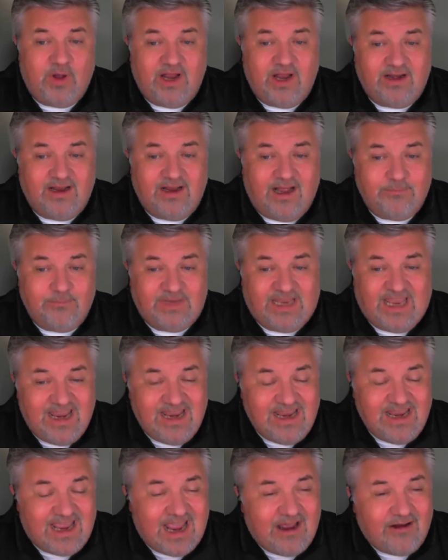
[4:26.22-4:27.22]
But um,
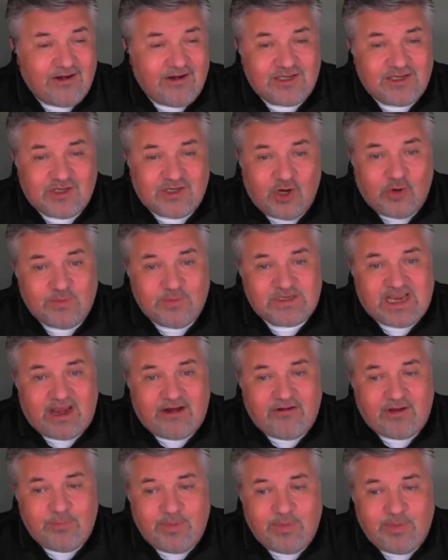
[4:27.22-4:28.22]
King County, Snohomish
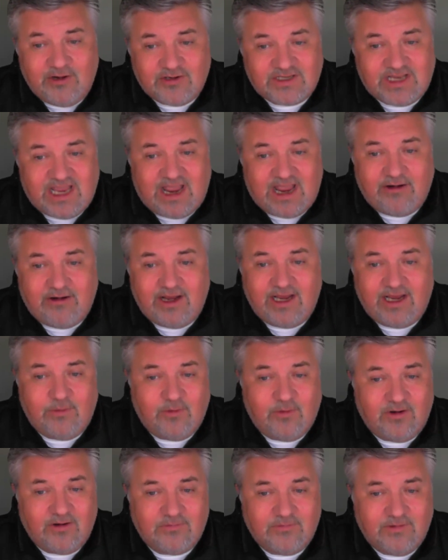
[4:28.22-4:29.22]
County, Pierce
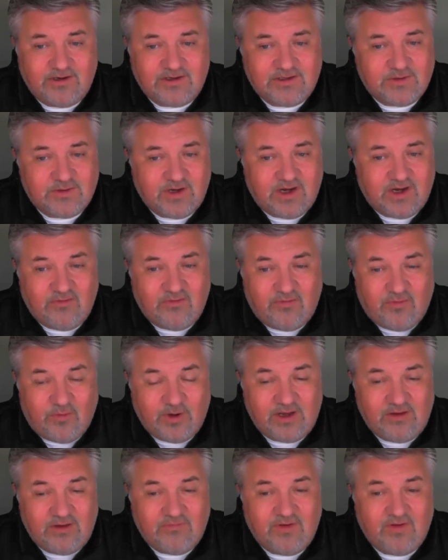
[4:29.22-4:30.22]
County, we're, we're talking
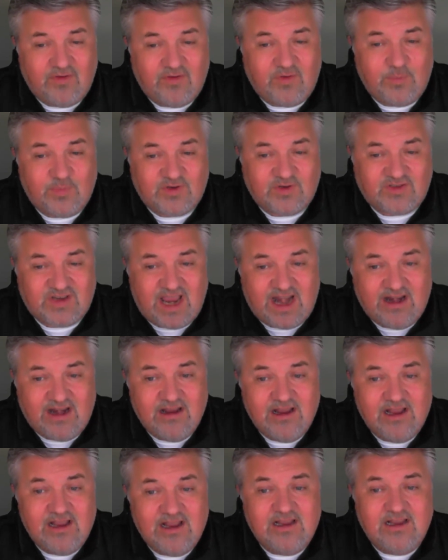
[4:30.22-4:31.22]
forty, fifty
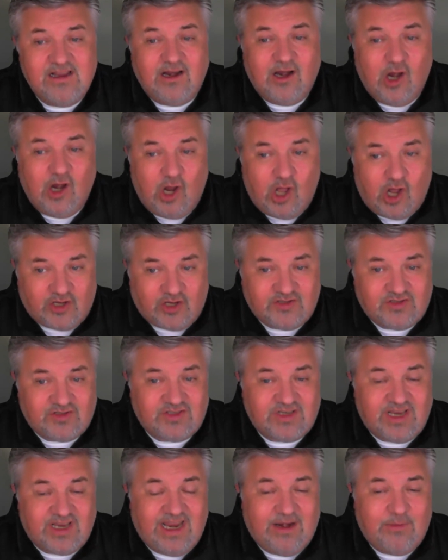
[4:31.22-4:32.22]
percent
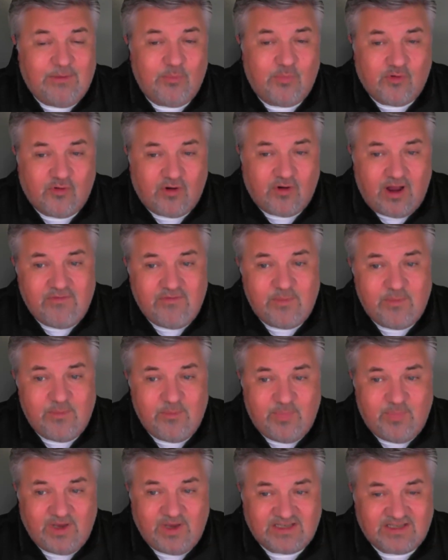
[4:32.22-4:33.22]
loss in
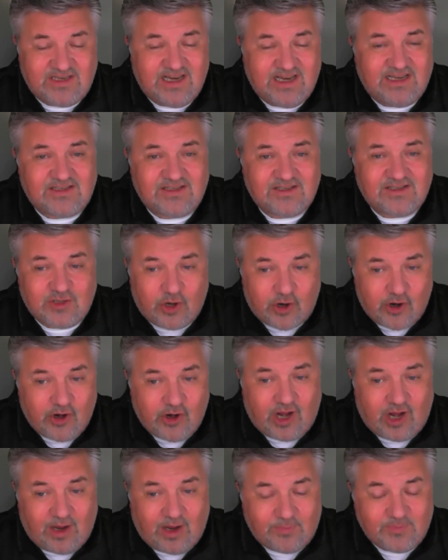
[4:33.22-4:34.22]
private business
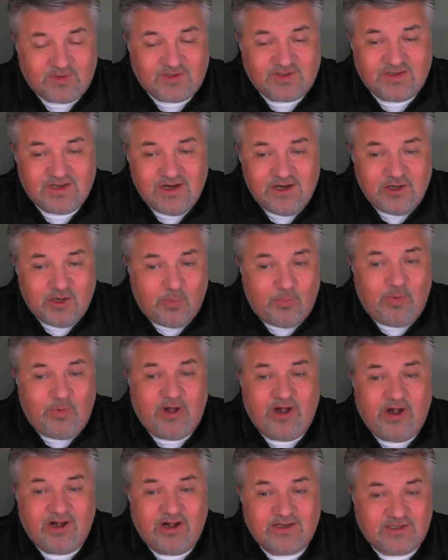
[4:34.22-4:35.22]
startups
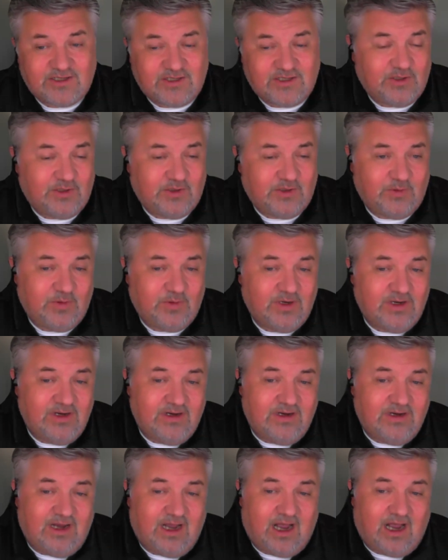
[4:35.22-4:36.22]
compared to
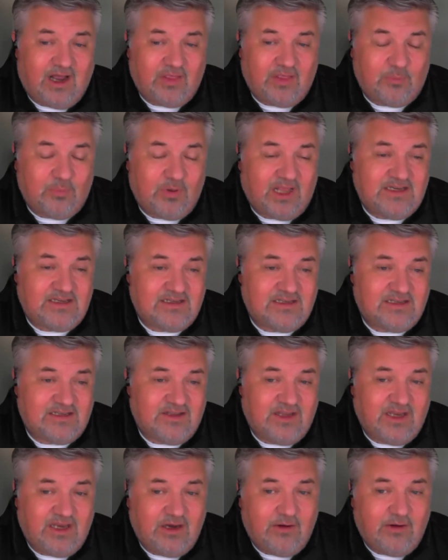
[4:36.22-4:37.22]
uh, other
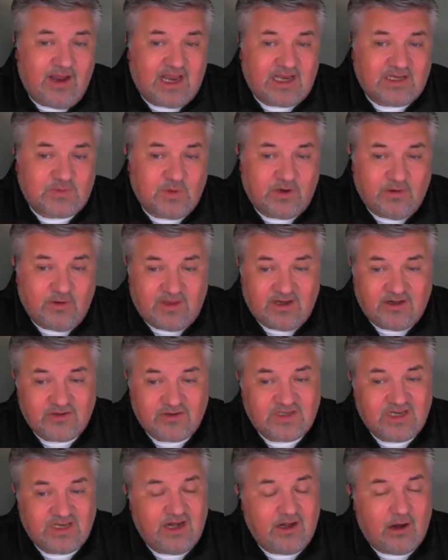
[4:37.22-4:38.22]
places in the U S where
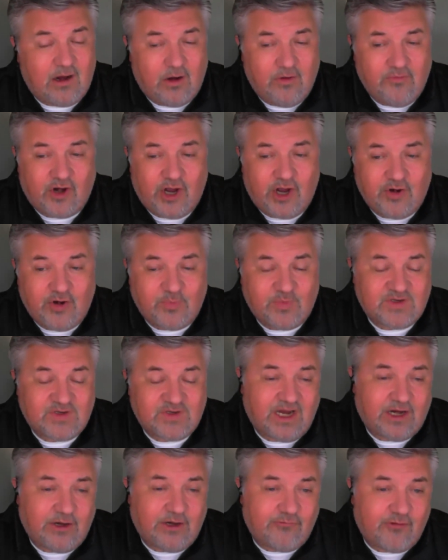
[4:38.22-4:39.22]
they're seeing over one hundred
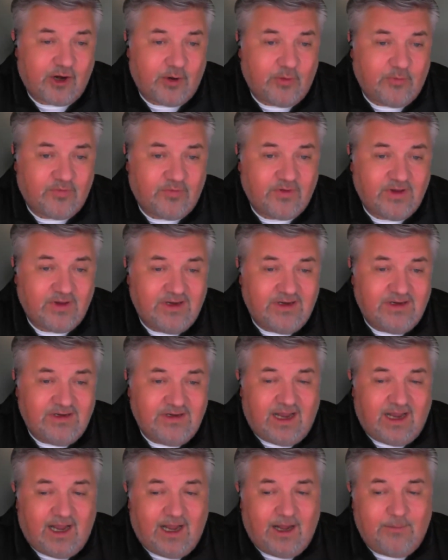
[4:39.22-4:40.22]
percent growth.
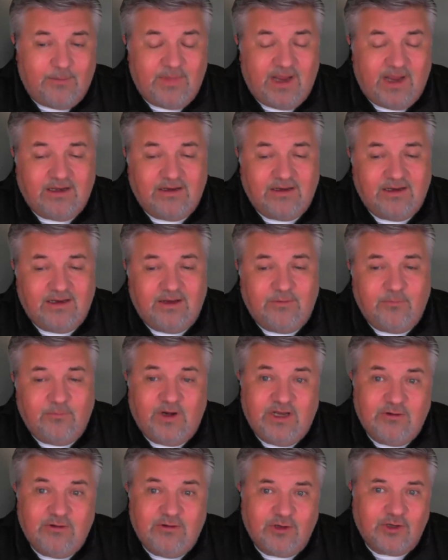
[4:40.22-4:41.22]
Um, and
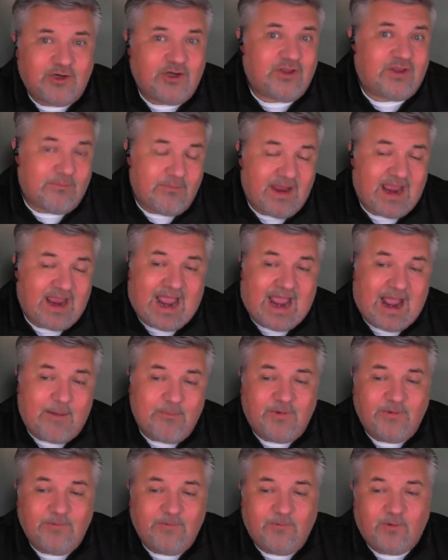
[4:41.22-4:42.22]
when you look at the
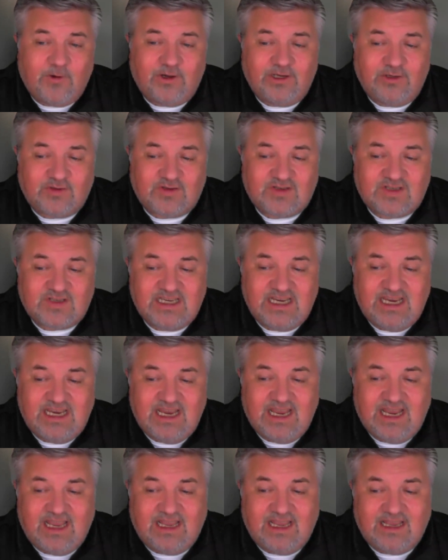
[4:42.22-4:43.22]
map, what you'll
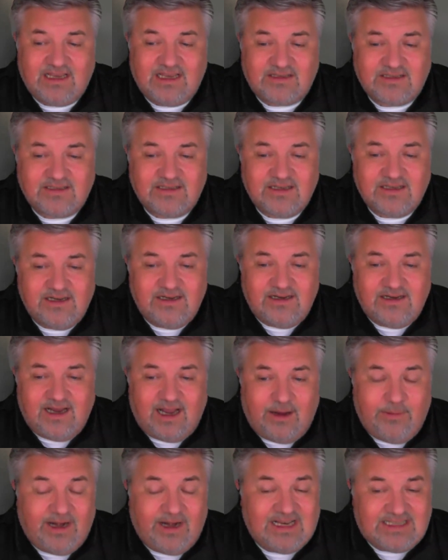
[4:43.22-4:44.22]
see is,
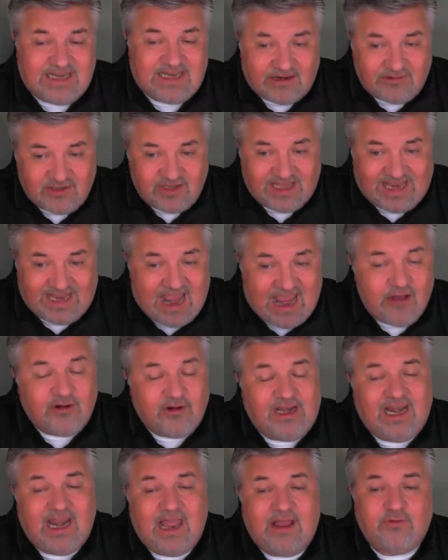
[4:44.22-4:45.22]
um, and it's down to the
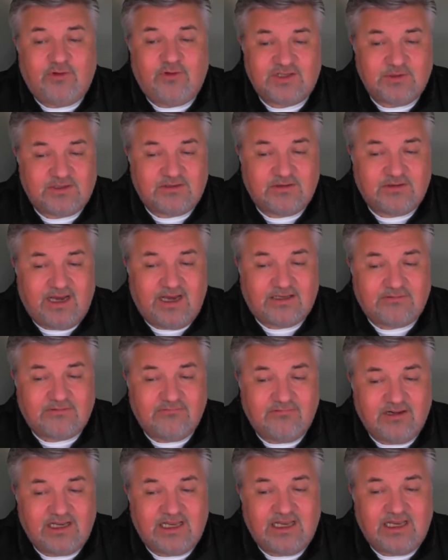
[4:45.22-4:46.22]
county level. So it's,
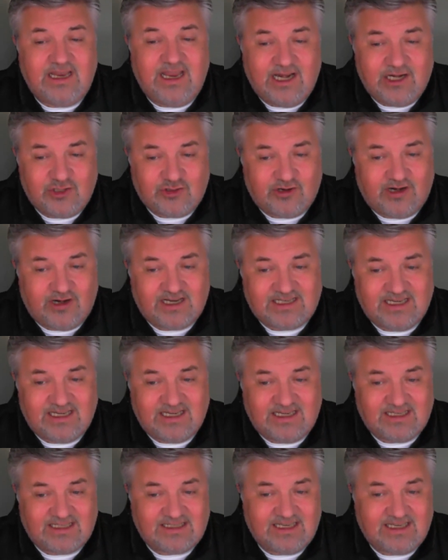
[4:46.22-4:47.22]
it's really
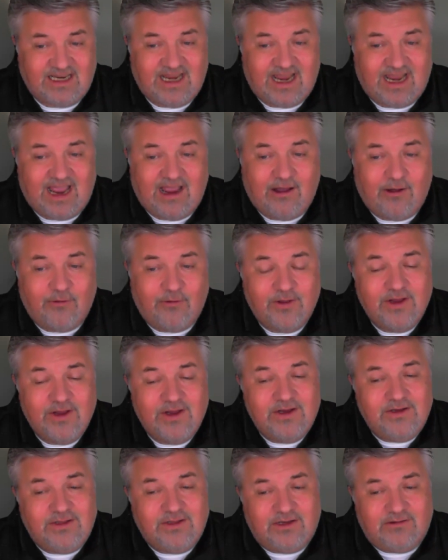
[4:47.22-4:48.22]
interesting to see how
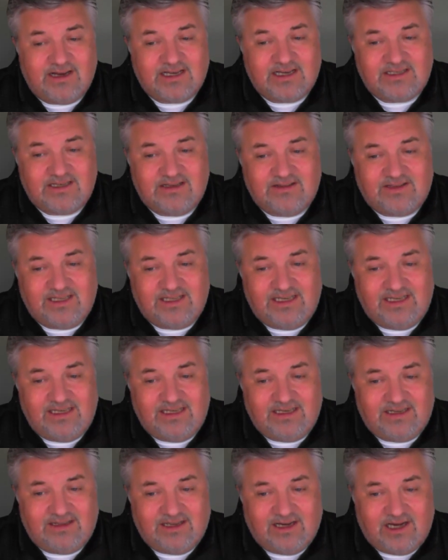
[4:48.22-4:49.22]
the rest of
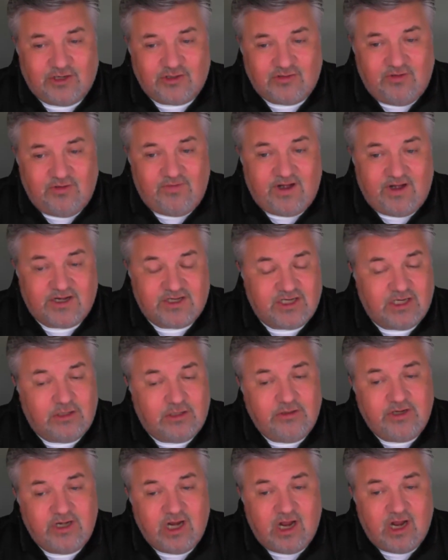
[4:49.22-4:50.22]
the uh, the country fares,
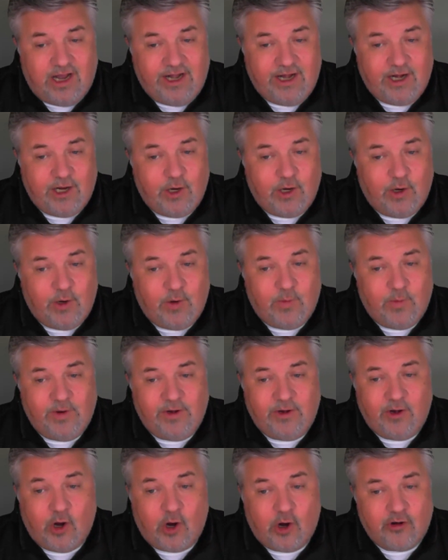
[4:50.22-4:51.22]
including
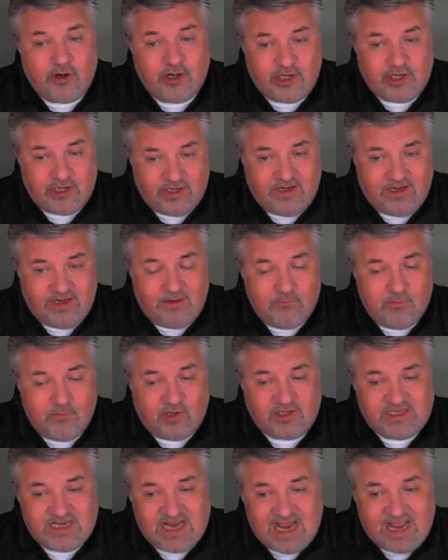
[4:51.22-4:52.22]
Idaho and Oregon and
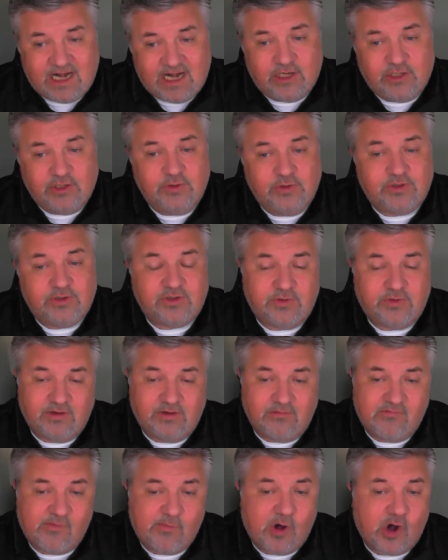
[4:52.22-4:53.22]
Montana, who are
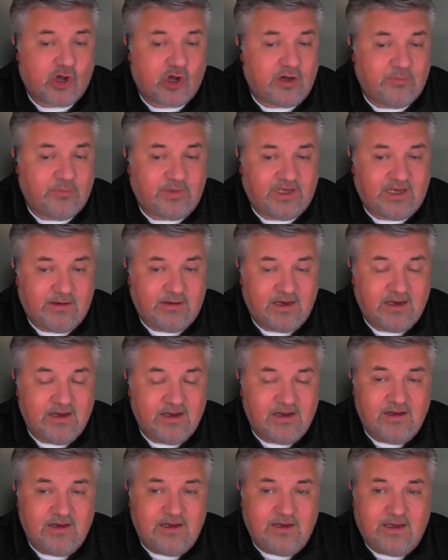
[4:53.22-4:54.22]
doing remarkably
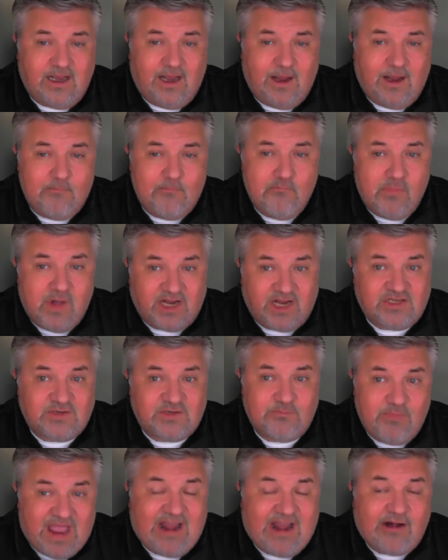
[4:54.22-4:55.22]
uh,
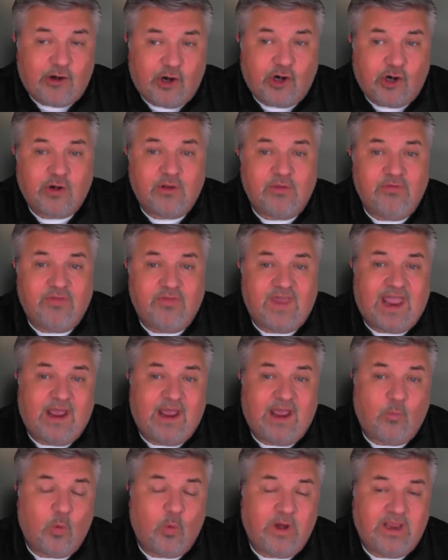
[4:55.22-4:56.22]
much better
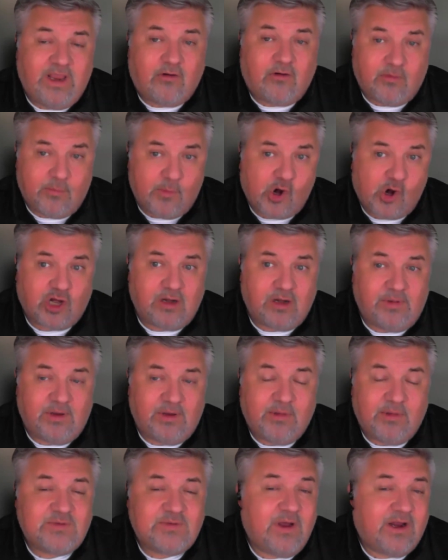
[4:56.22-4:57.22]
than we are,
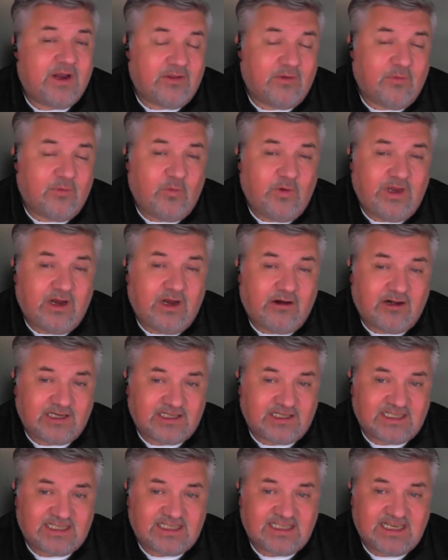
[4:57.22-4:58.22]
remarkably much better than we are
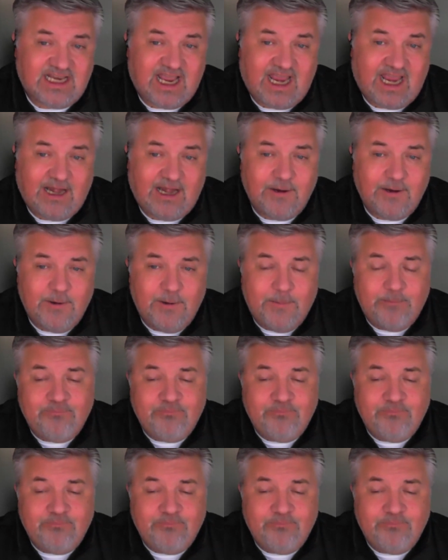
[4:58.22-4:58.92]
as a state.